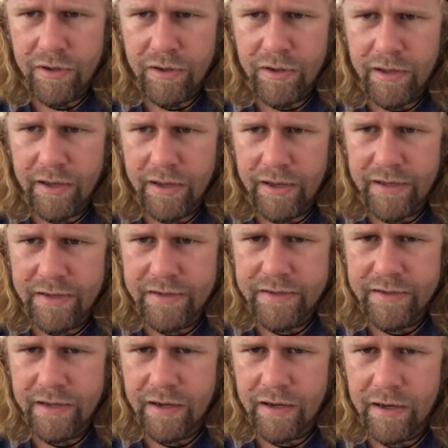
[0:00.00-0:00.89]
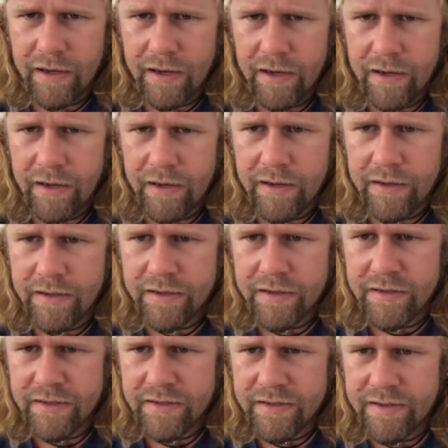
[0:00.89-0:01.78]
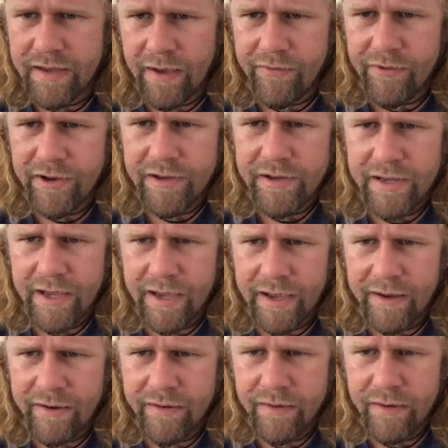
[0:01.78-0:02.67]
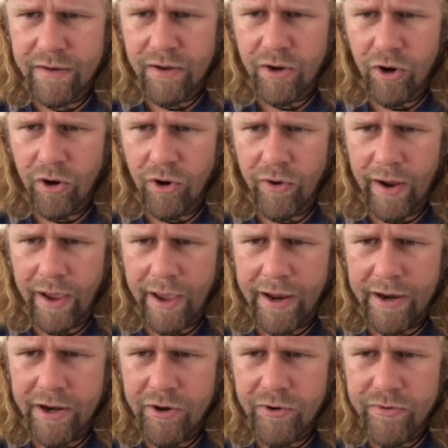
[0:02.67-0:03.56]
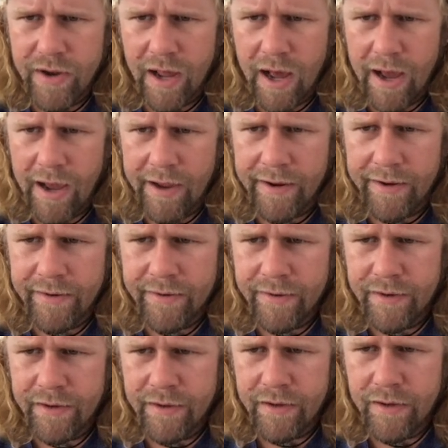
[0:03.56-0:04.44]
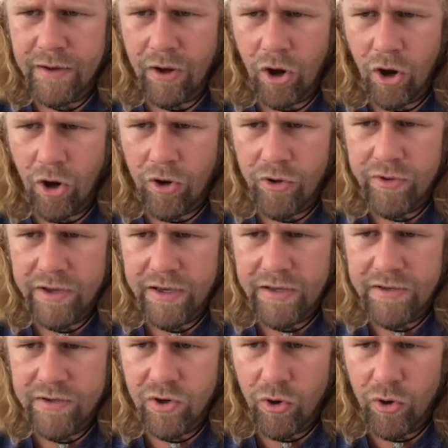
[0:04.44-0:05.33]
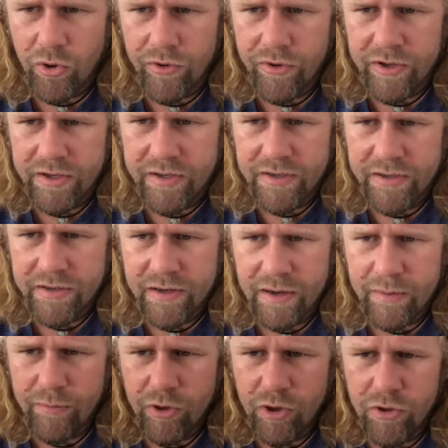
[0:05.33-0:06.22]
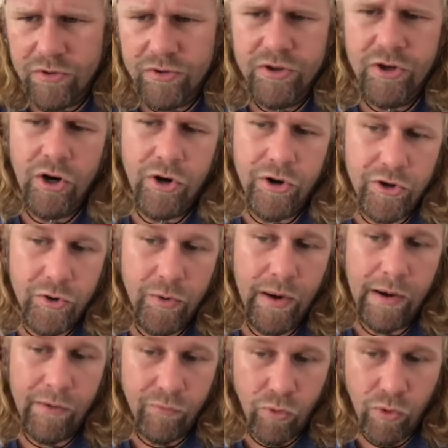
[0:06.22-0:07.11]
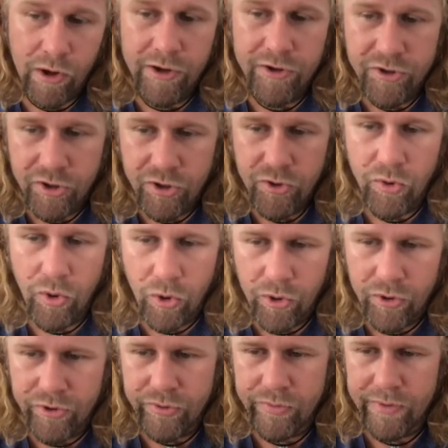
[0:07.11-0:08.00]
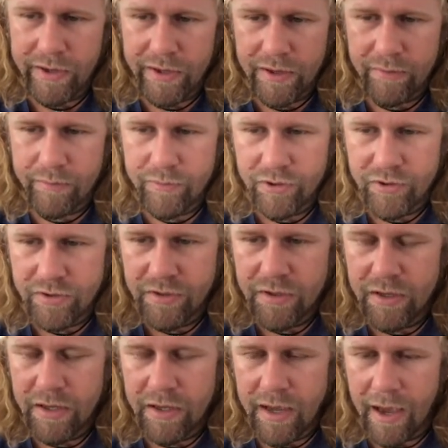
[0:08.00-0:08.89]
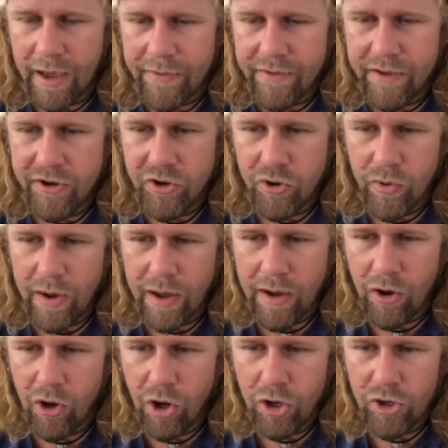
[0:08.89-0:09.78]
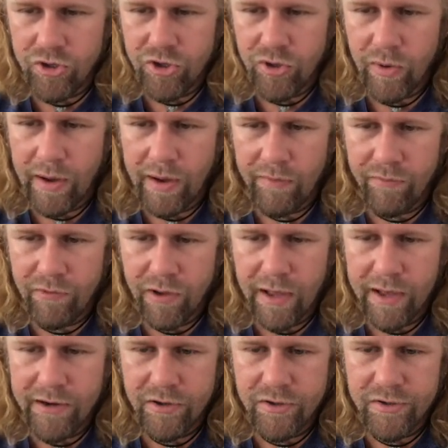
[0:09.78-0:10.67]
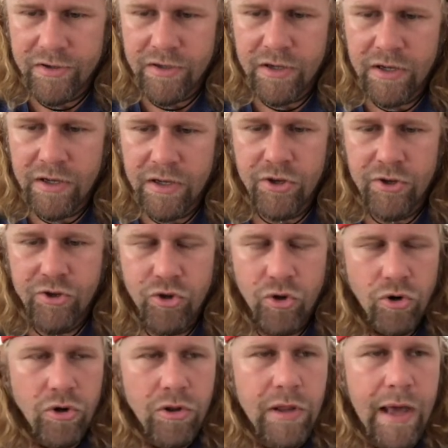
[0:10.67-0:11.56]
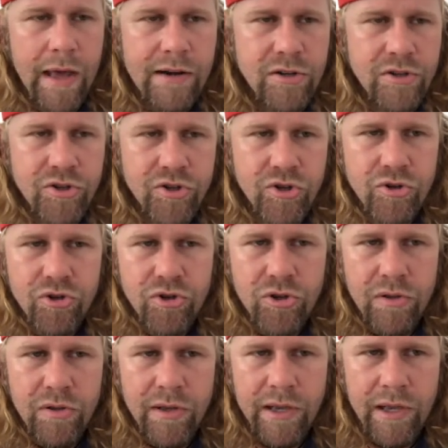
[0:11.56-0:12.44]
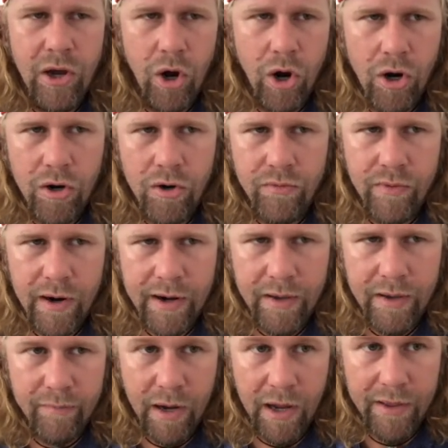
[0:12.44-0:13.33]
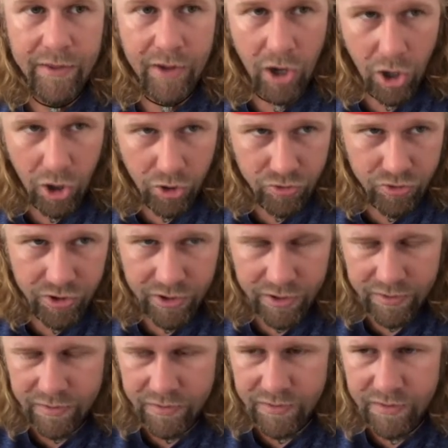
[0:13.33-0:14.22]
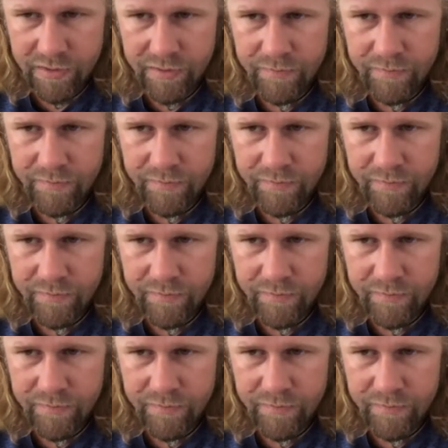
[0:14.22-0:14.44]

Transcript: It's 710 or 809. All these, or this is number, sorry, you have 1, 2, or 3 numbers. And then you'll also have letters. Your letters usually are running by the oceans.